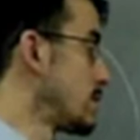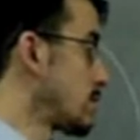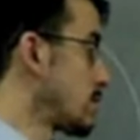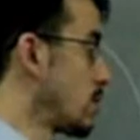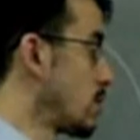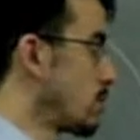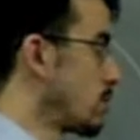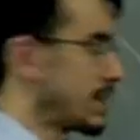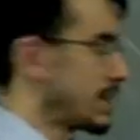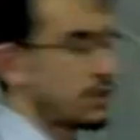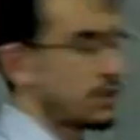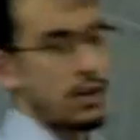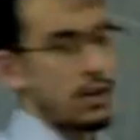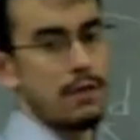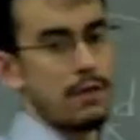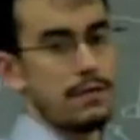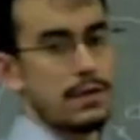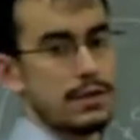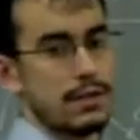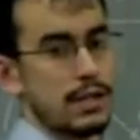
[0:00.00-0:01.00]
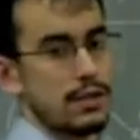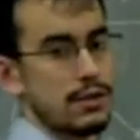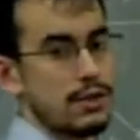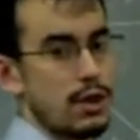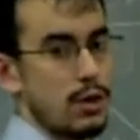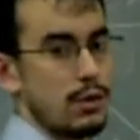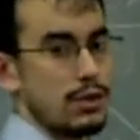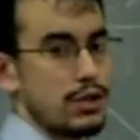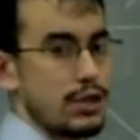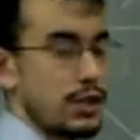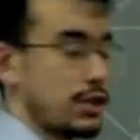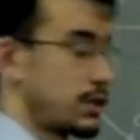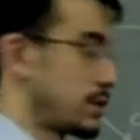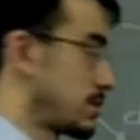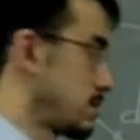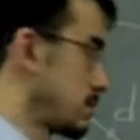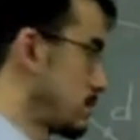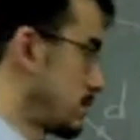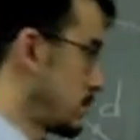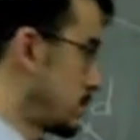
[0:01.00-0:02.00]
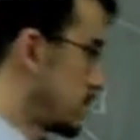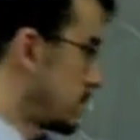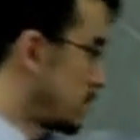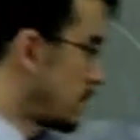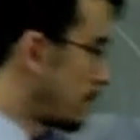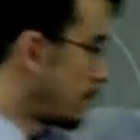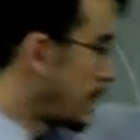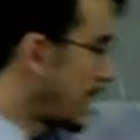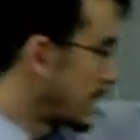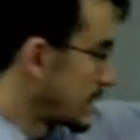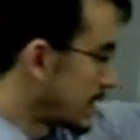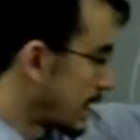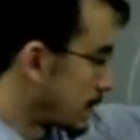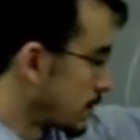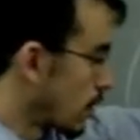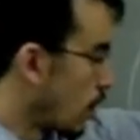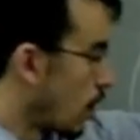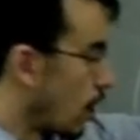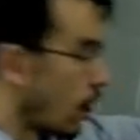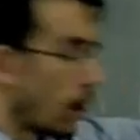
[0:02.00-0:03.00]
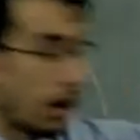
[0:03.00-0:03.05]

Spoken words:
So let's solve this as though it's just pi times r.